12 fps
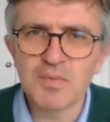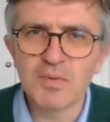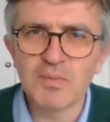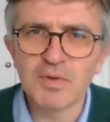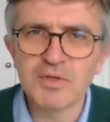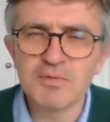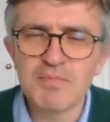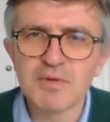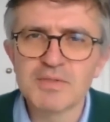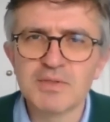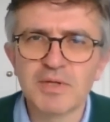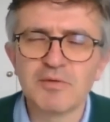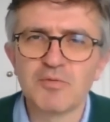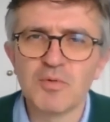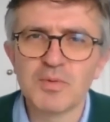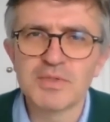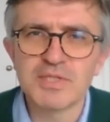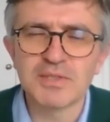What are you most looking
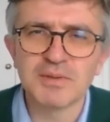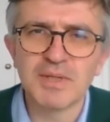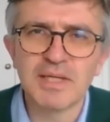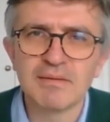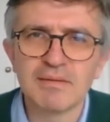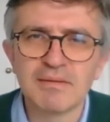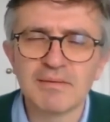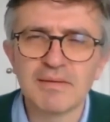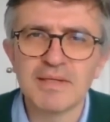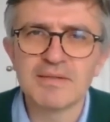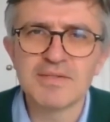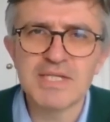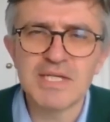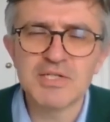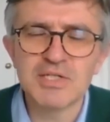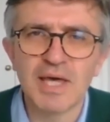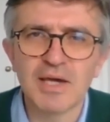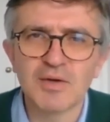forward to in
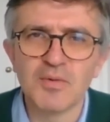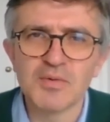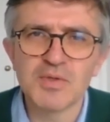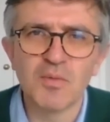teaching that course?